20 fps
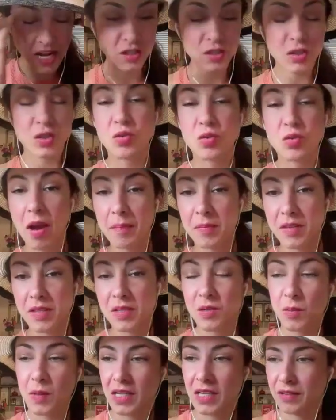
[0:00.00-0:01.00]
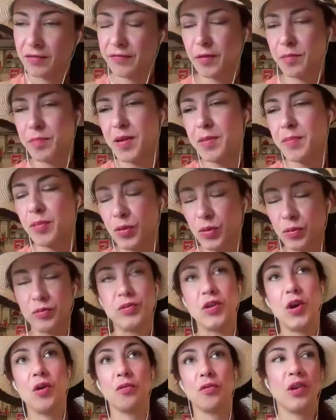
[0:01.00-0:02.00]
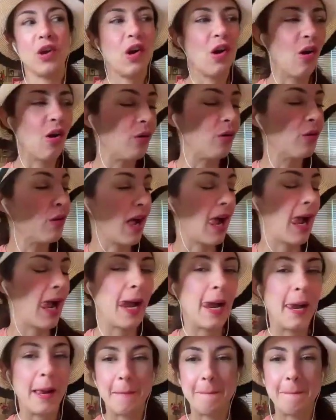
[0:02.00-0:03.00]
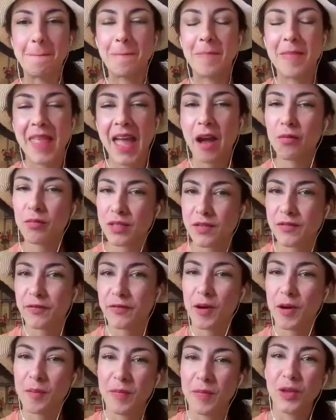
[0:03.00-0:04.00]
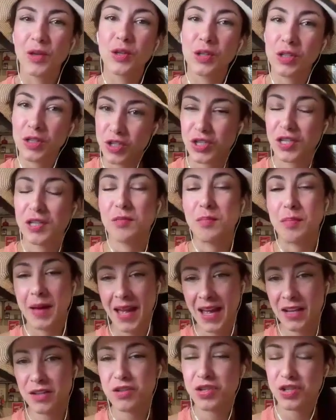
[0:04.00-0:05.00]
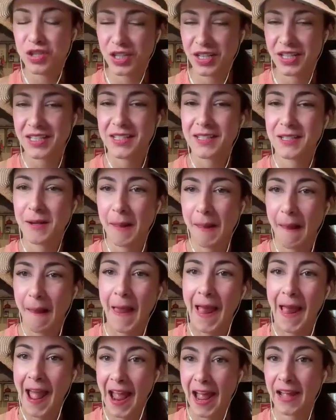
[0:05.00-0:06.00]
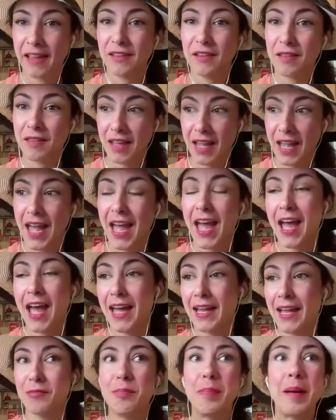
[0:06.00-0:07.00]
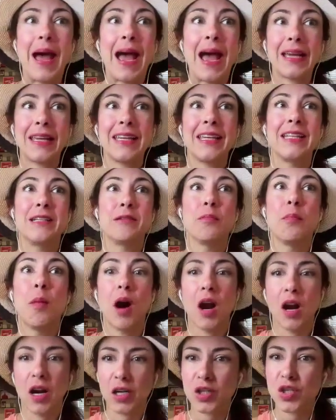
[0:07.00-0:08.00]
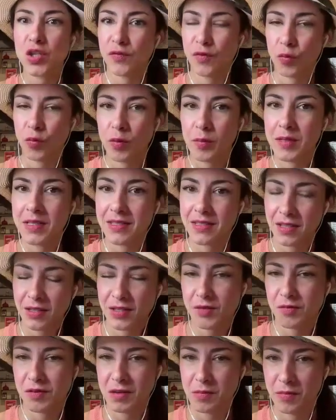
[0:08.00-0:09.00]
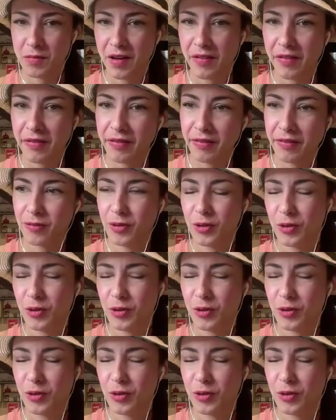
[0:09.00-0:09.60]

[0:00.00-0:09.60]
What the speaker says: just dropped this week. And for people who don't know, that was from the Good Shit, Bad Shit ad that they had back in March for Women's History Month,